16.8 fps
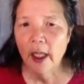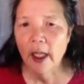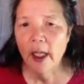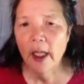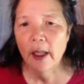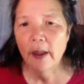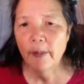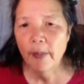
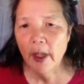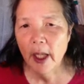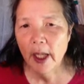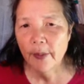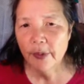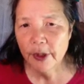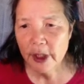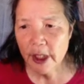
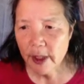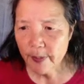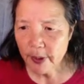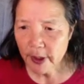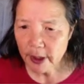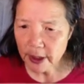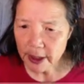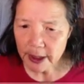I would keep
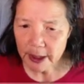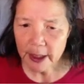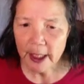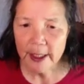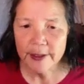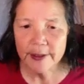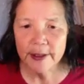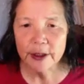it in
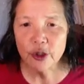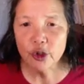as